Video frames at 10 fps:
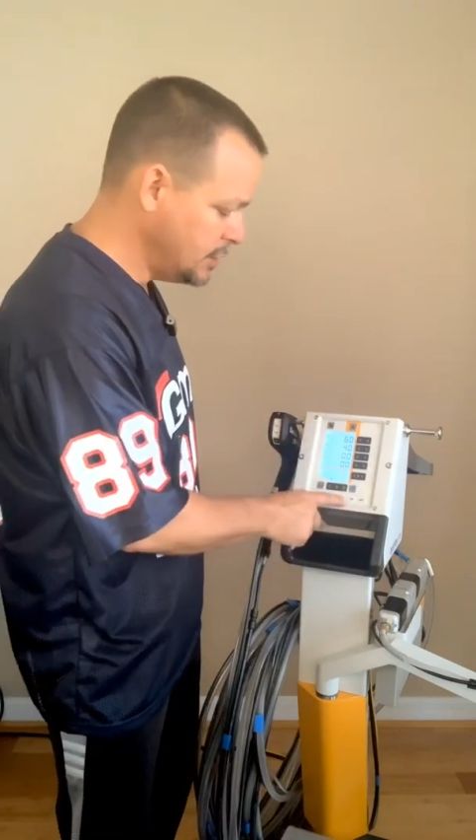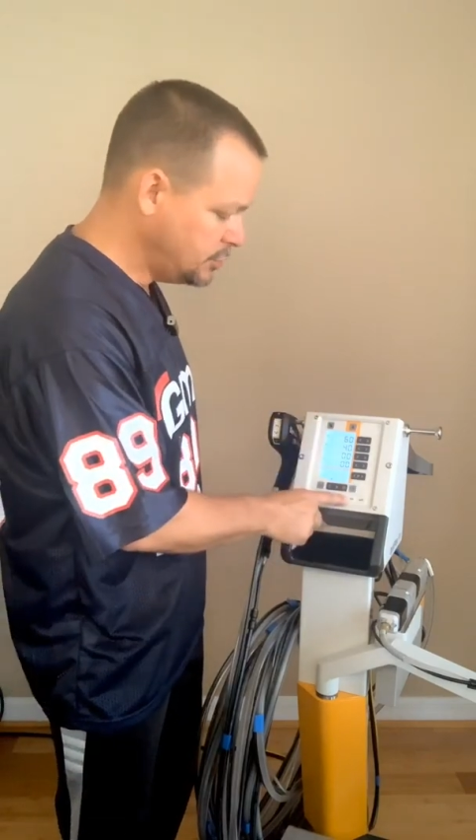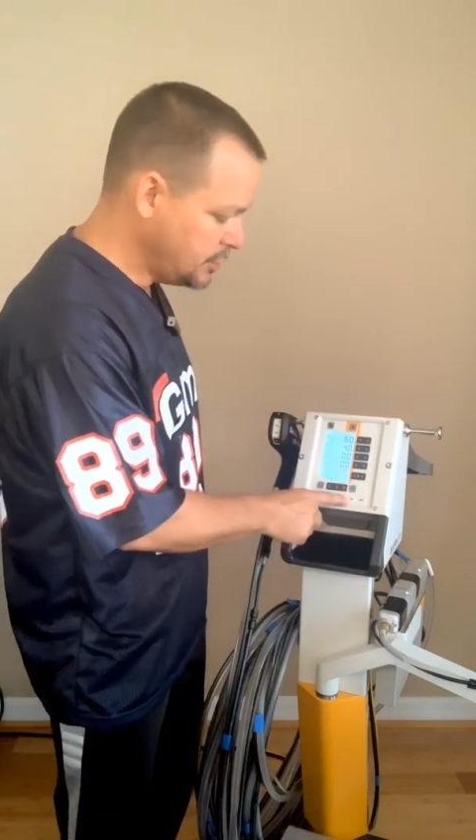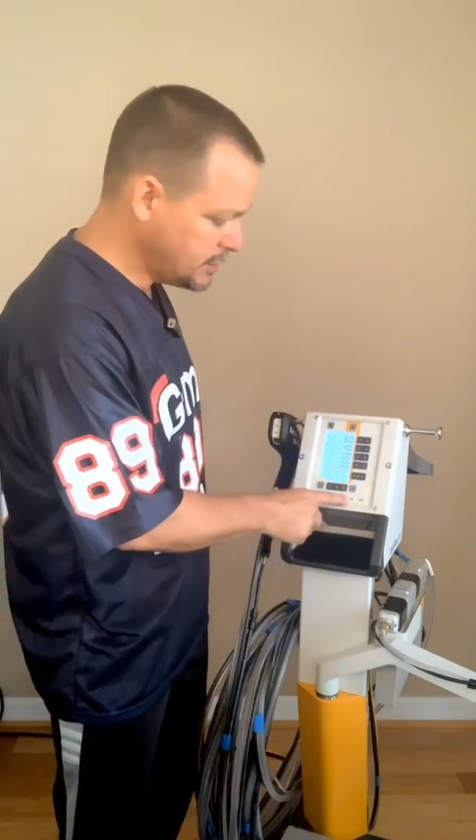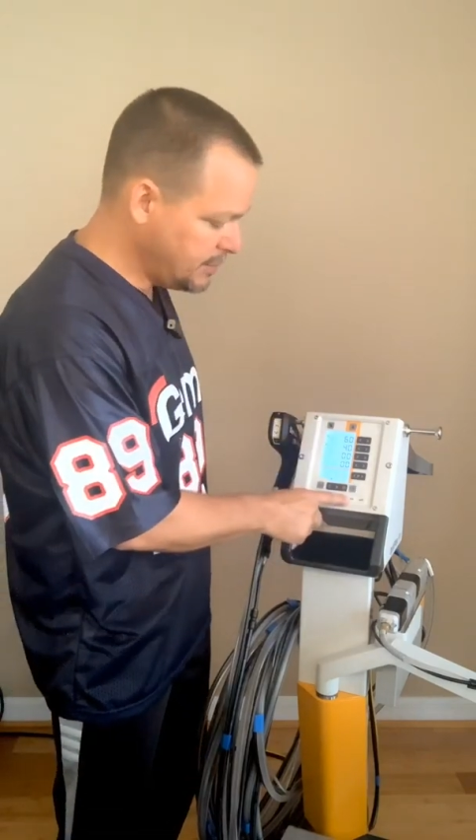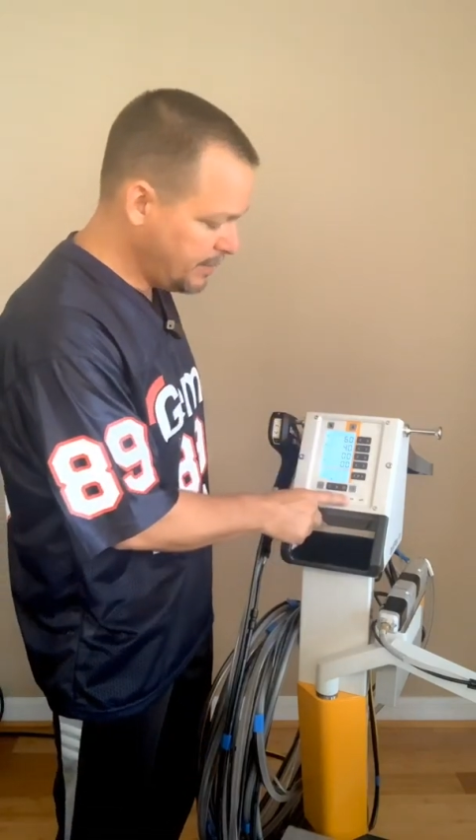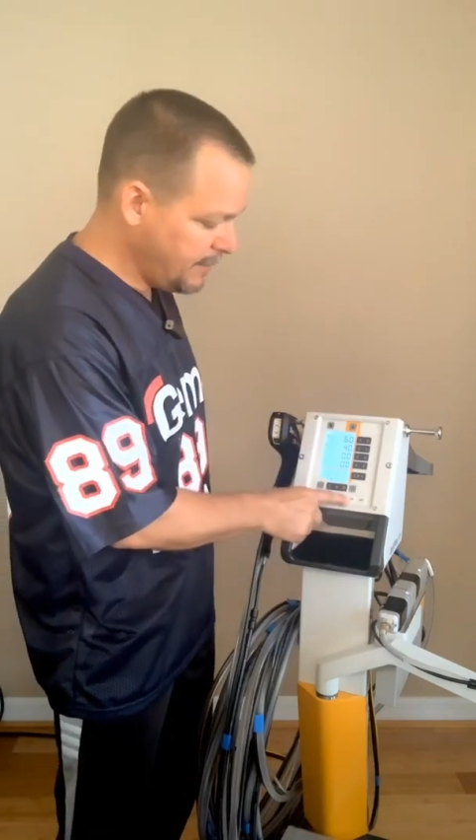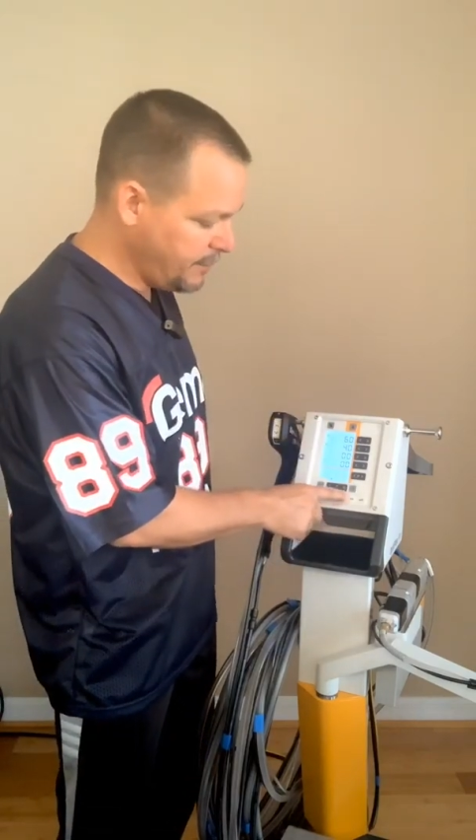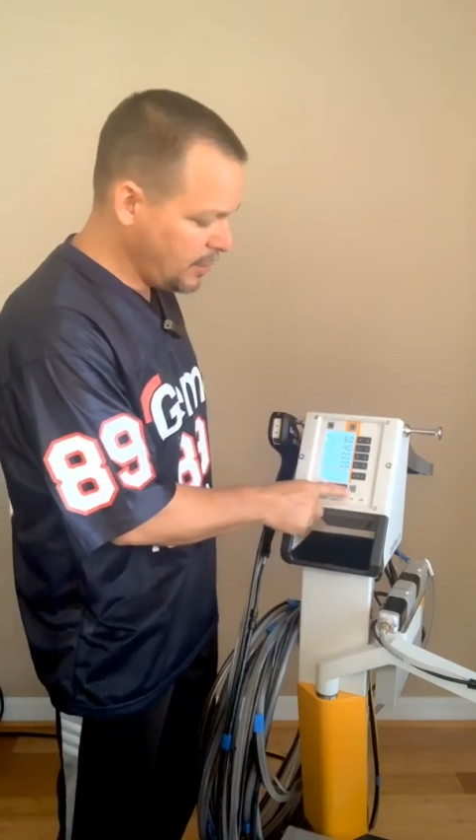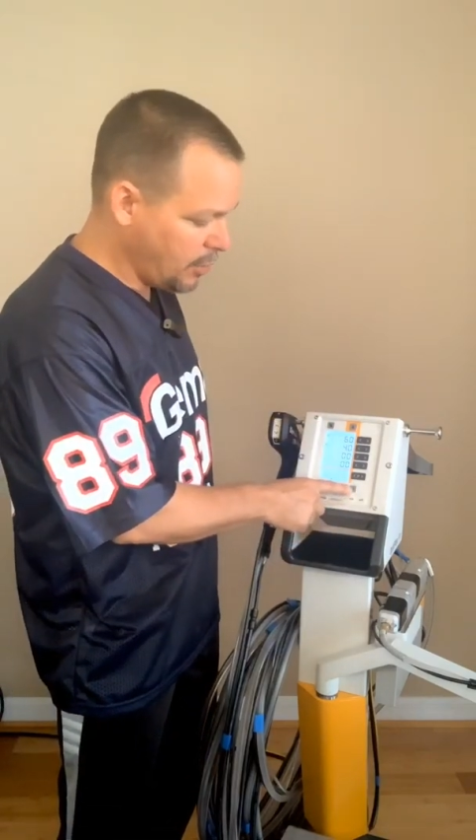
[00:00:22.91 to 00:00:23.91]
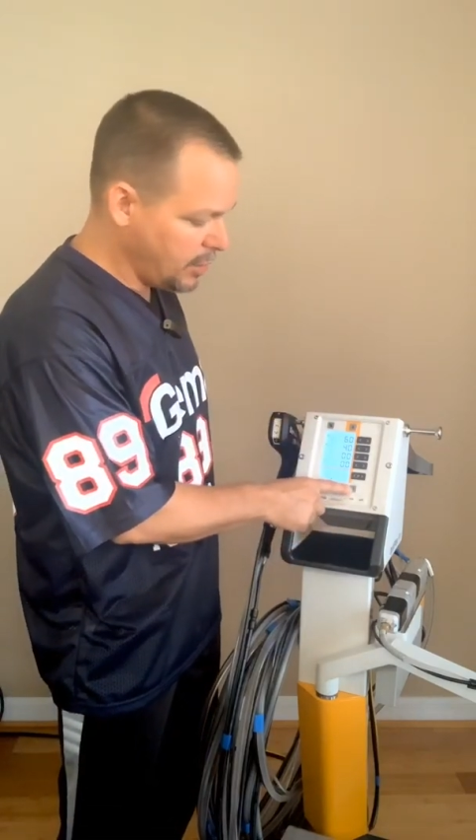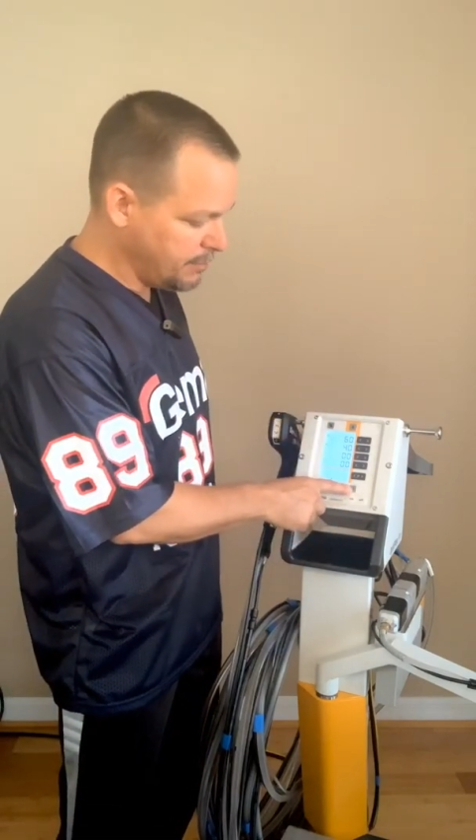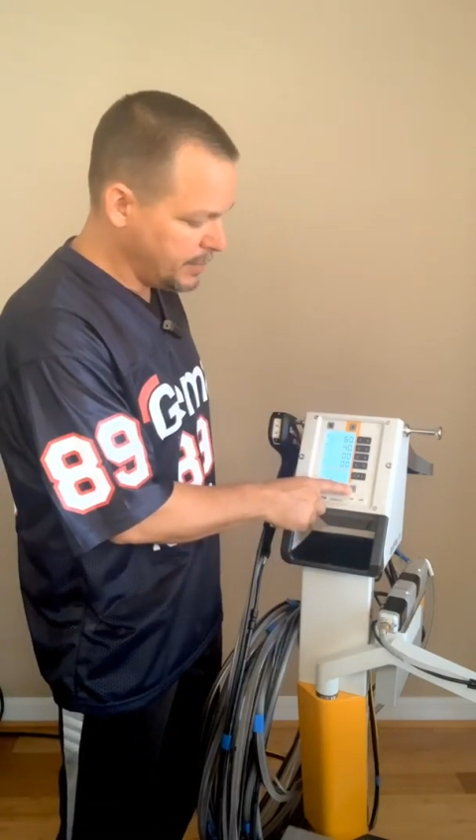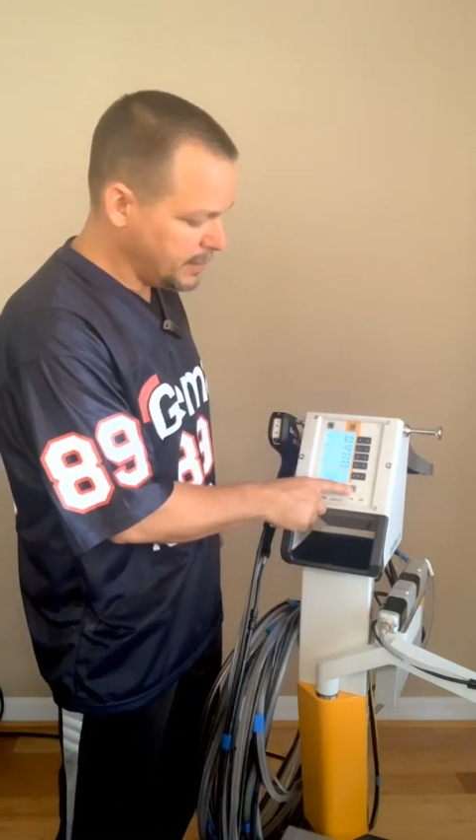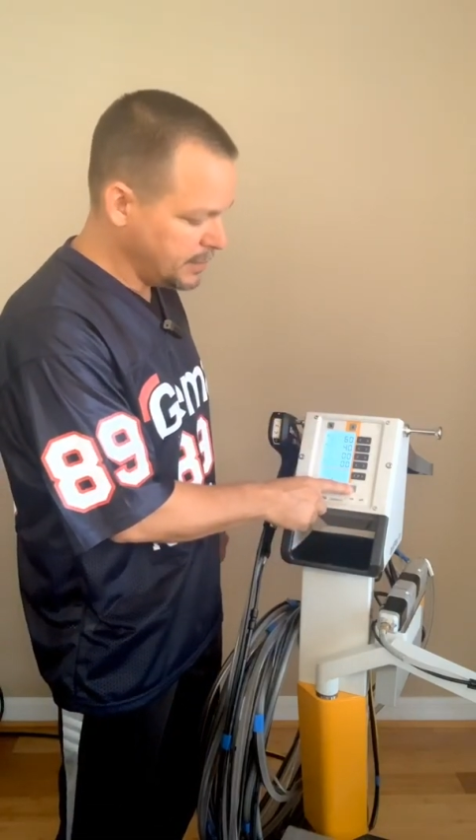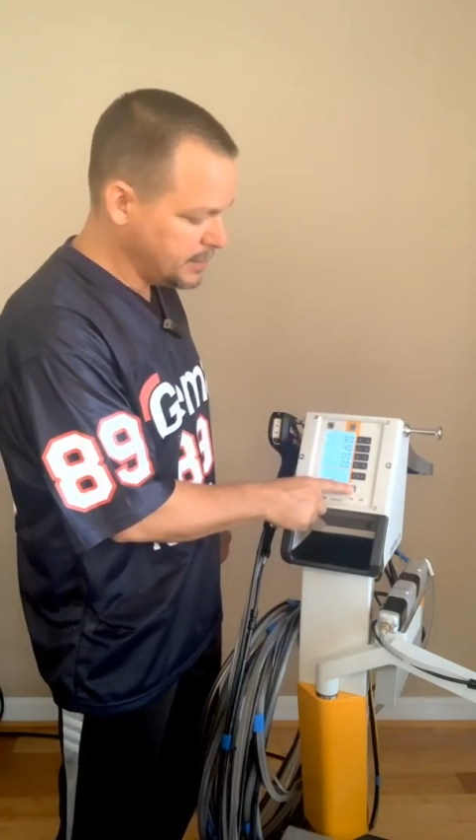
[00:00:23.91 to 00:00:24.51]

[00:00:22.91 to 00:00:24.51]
just above the on button,